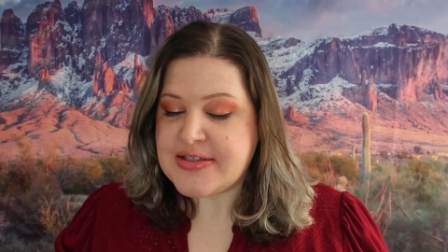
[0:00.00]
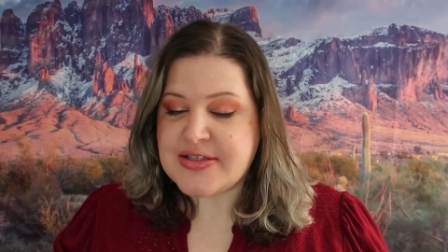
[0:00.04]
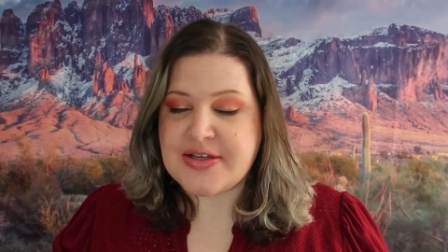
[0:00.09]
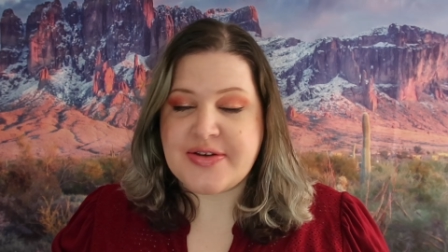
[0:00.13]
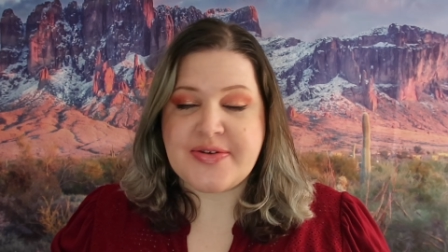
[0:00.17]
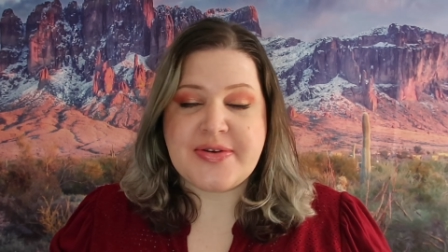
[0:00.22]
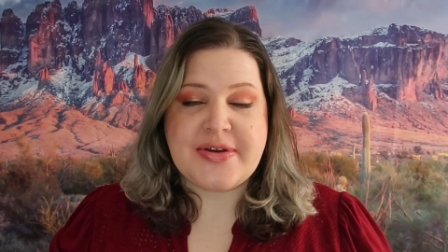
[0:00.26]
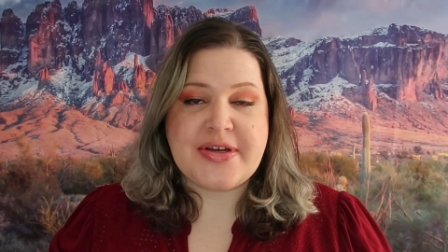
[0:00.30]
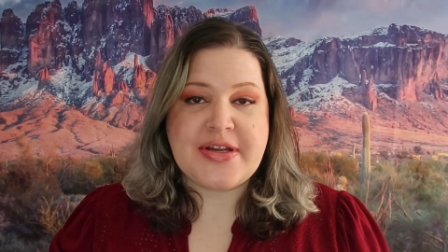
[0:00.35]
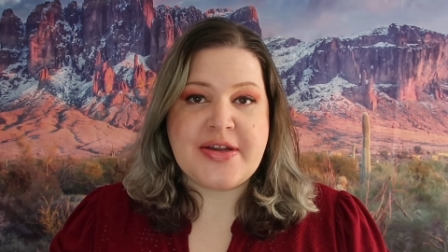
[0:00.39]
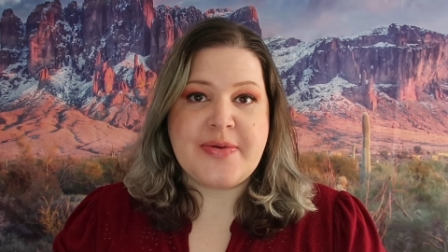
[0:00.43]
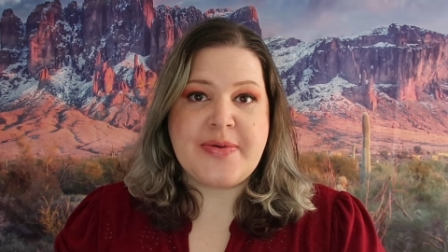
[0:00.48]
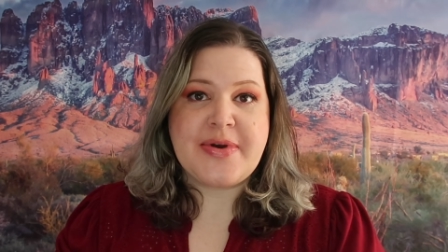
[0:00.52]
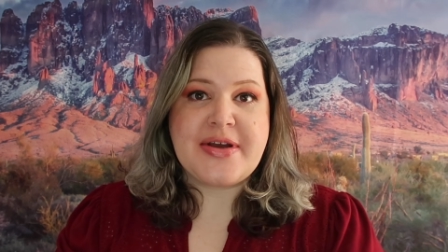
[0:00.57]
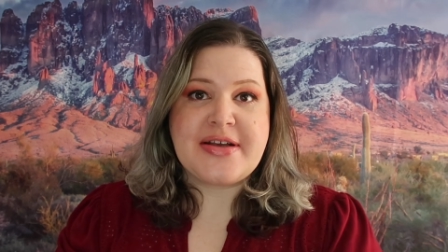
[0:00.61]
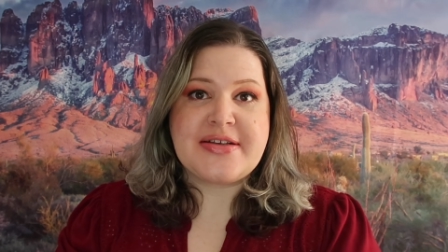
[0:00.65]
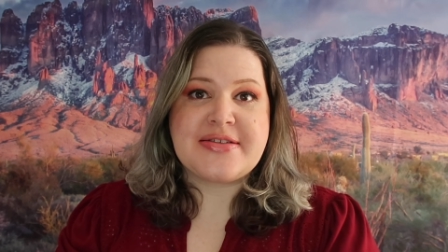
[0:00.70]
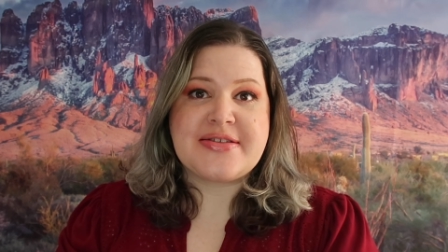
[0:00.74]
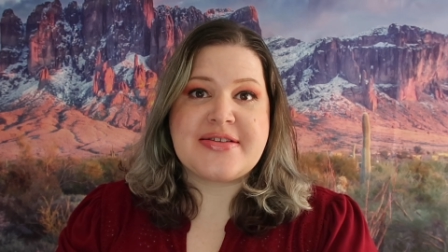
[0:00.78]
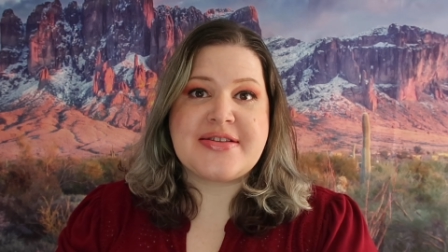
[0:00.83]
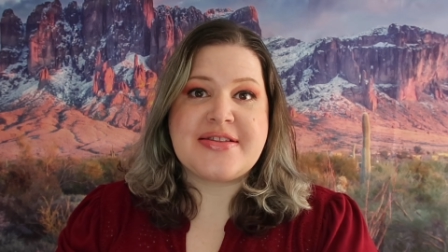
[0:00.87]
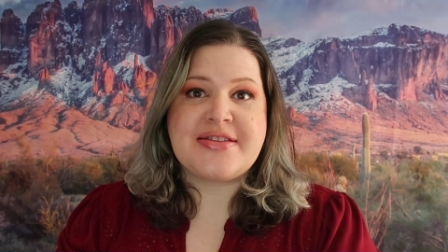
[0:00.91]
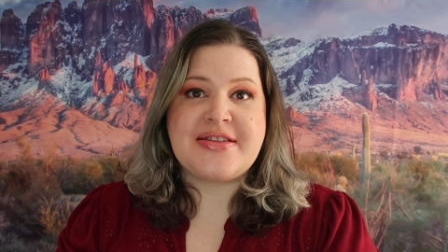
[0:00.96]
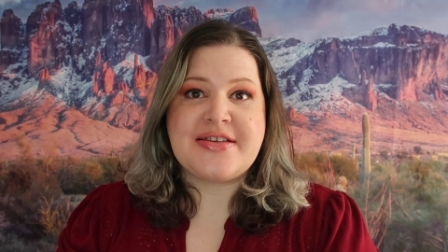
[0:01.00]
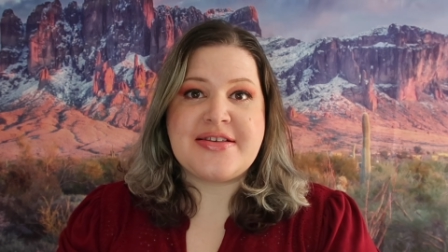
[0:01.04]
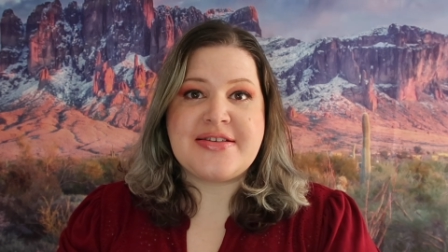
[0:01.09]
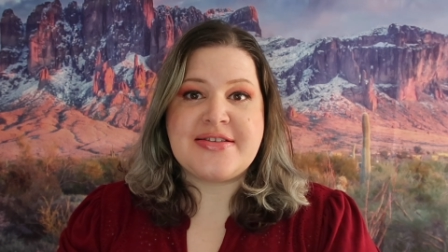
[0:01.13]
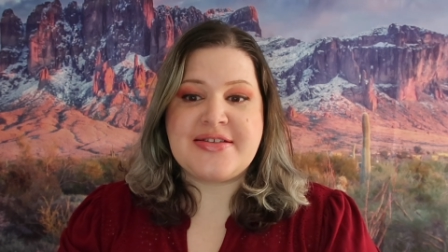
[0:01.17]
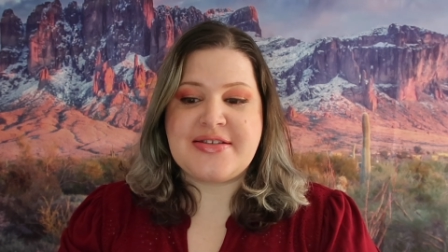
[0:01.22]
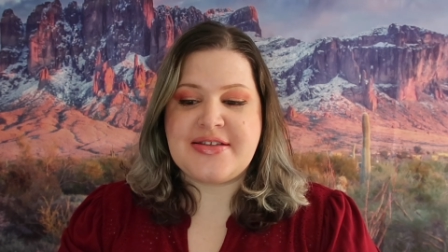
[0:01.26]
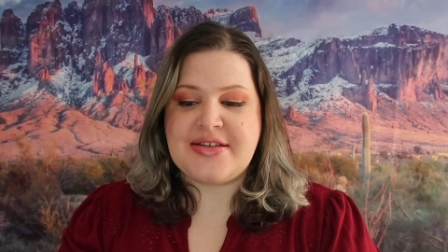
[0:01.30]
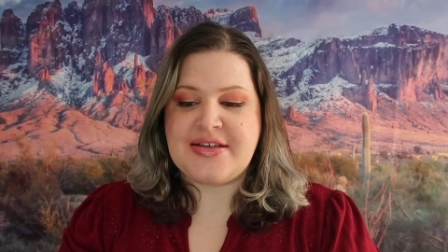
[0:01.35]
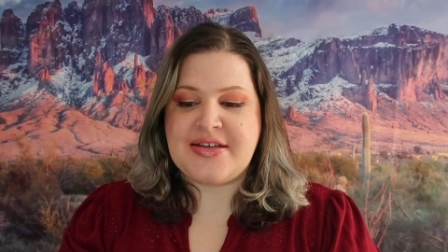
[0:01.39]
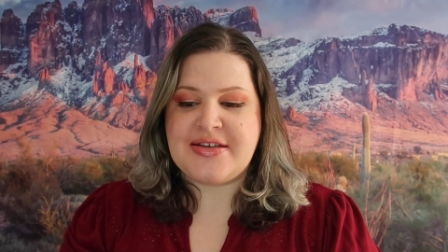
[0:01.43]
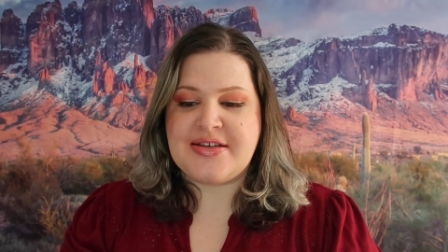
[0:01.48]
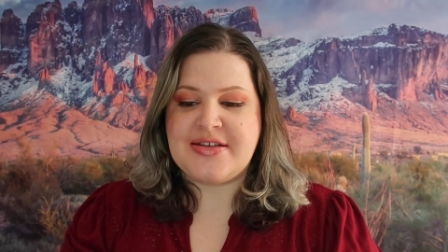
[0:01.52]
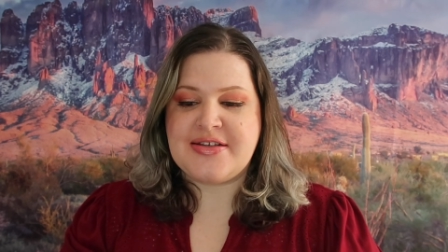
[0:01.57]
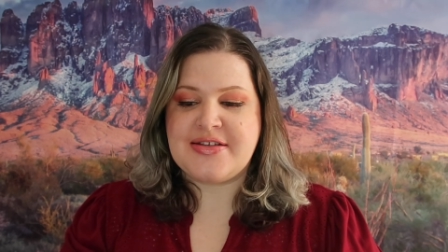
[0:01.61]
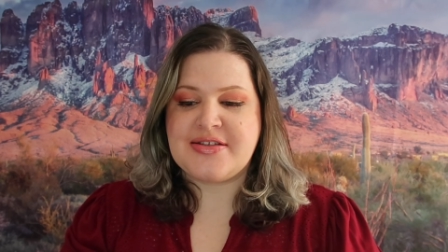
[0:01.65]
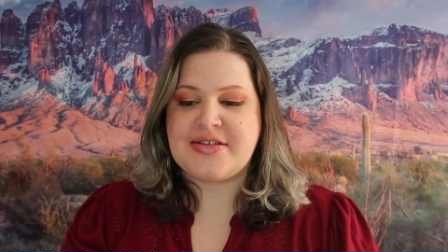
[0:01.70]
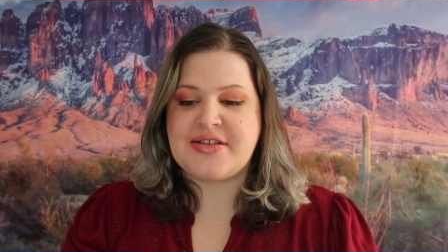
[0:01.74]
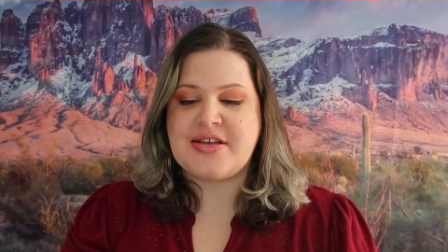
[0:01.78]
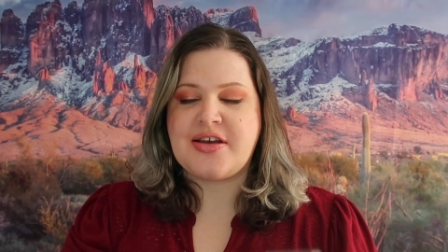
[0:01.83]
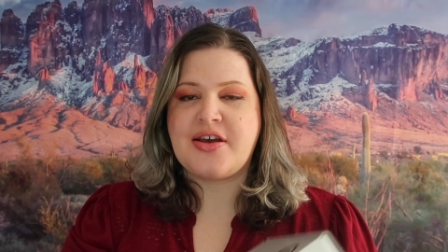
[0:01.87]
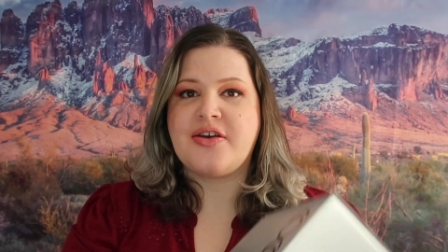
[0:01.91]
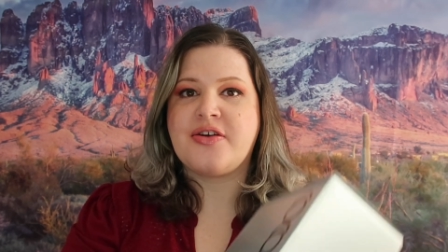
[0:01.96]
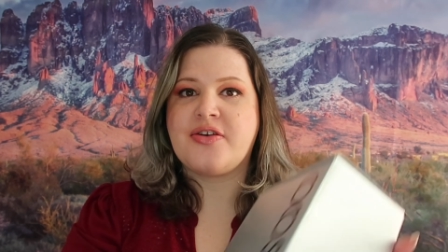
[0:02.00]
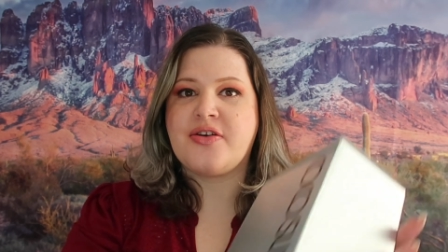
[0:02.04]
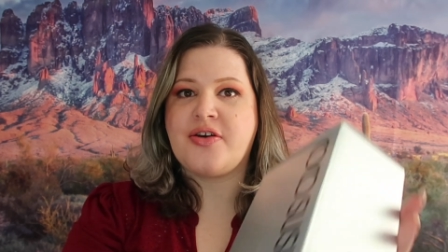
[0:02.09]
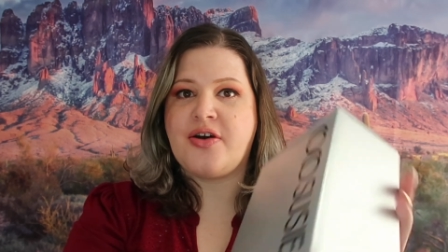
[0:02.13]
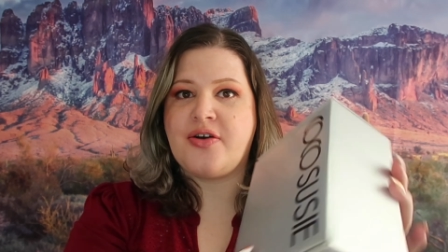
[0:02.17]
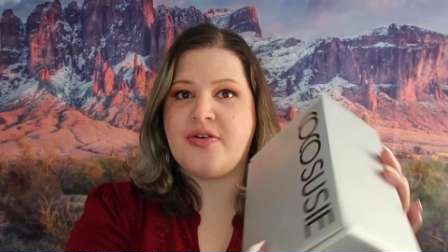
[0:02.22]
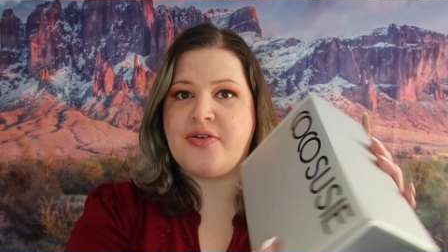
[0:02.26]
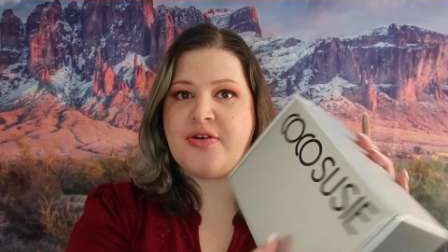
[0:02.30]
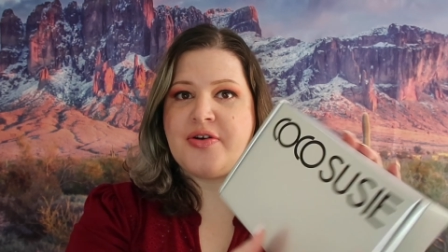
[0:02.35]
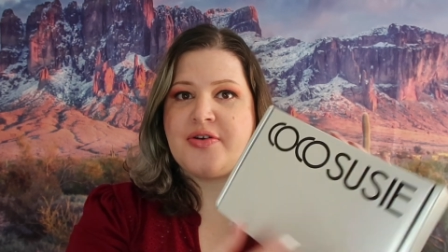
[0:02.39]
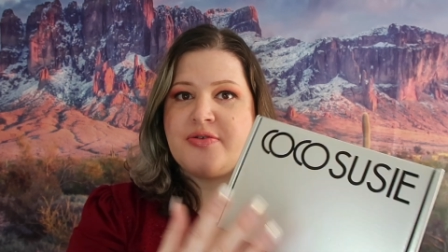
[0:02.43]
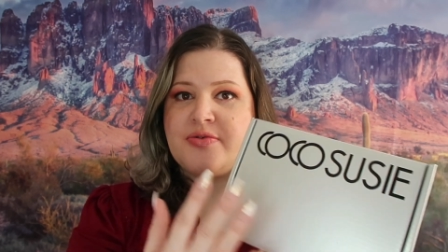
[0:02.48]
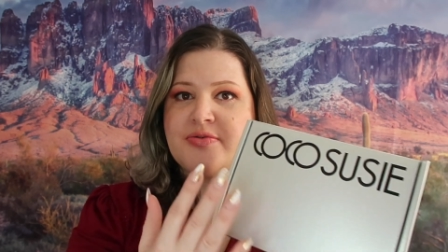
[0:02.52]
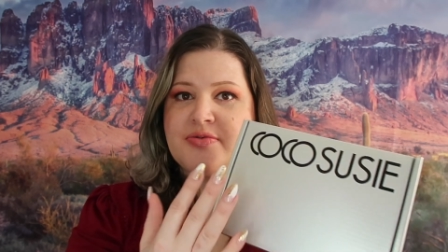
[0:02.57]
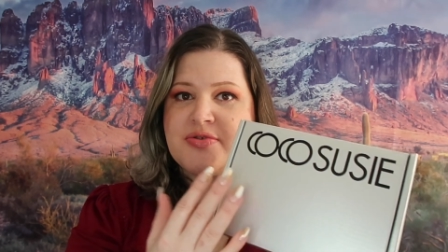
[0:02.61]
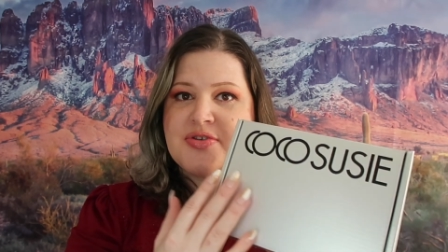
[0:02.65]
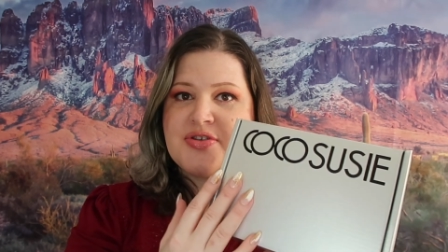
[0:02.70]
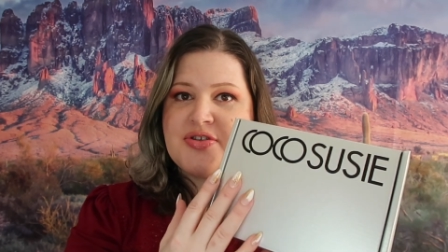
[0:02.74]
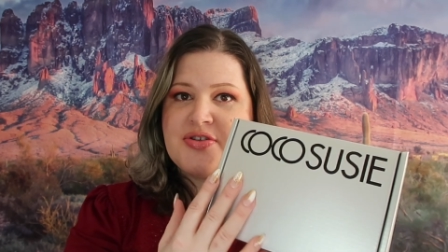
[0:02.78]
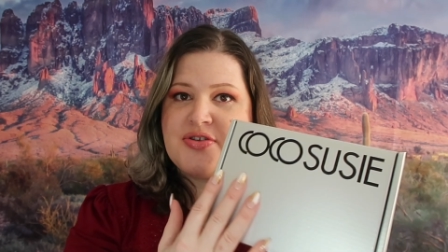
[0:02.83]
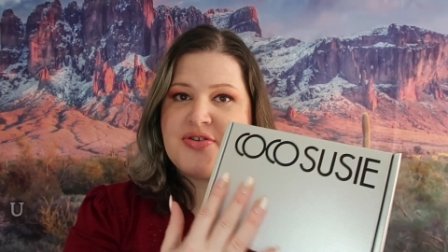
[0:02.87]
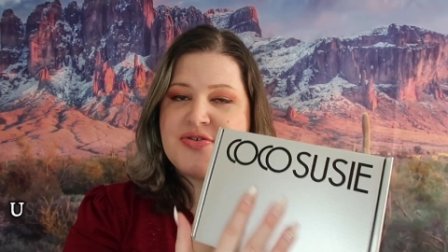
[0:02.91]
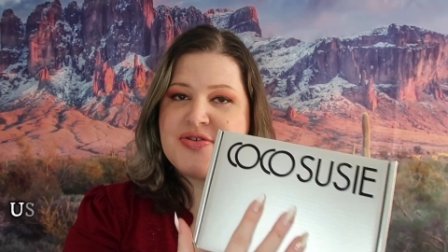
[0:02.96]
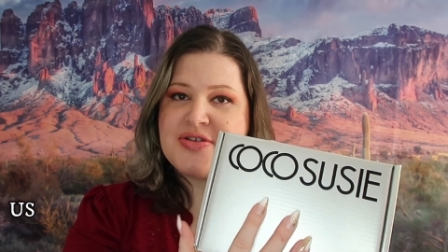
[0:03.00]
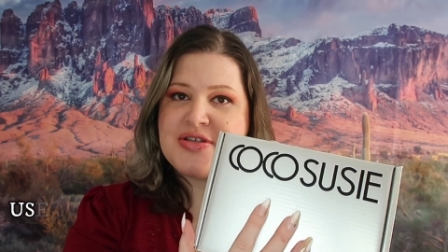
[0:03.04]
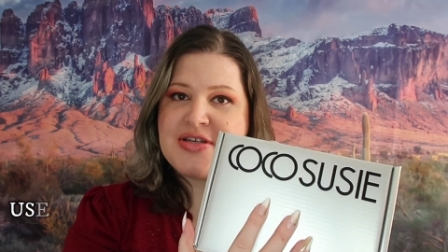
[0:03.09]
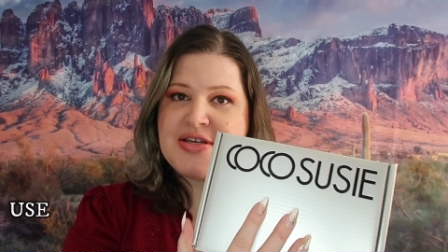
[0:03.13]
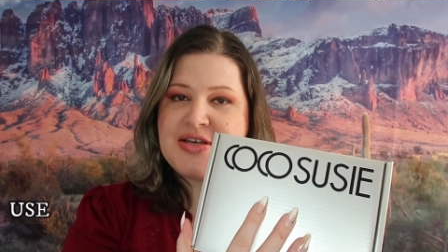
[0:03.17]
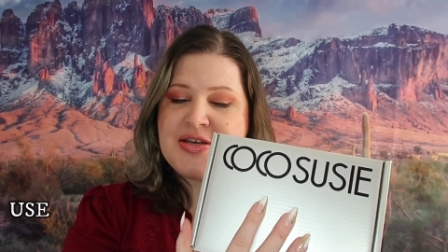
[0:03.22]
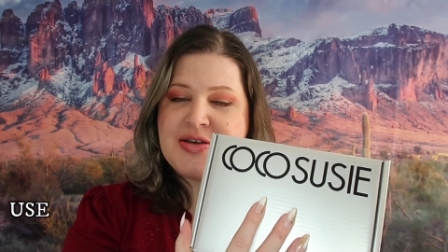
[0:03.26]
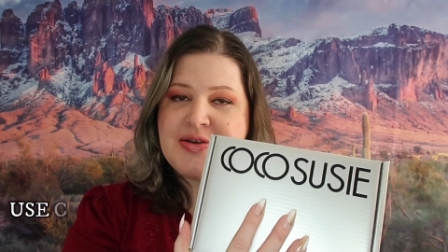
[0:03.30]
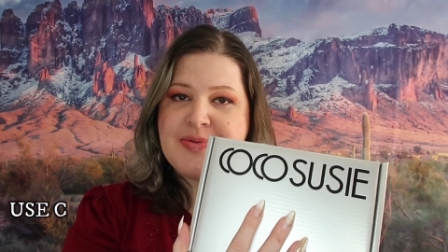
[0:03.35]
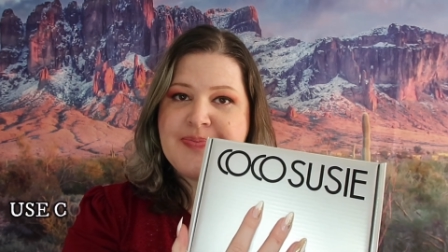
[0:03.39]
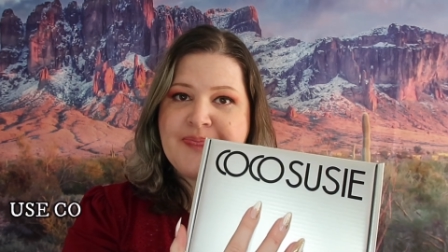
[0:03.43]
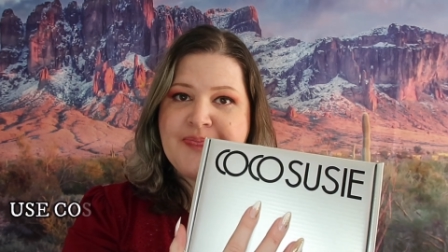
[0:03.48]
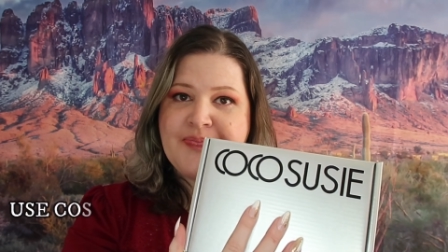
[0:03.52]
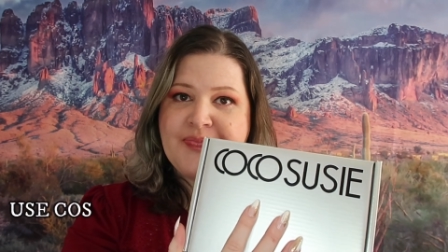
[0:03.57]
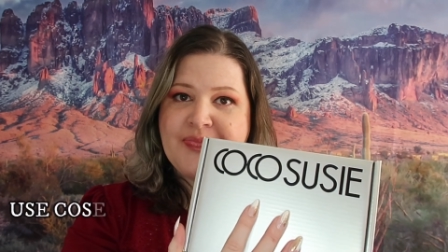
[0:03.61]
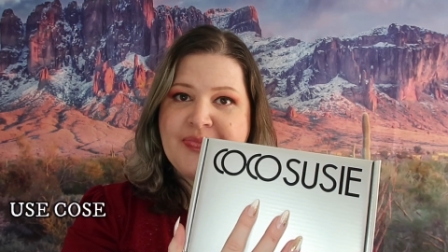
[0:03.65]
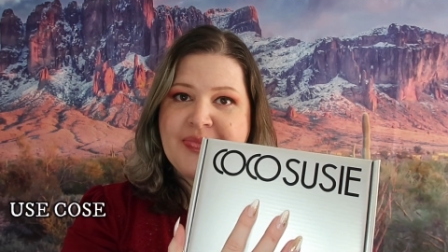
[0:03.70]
So anyways, this is Cocosusie.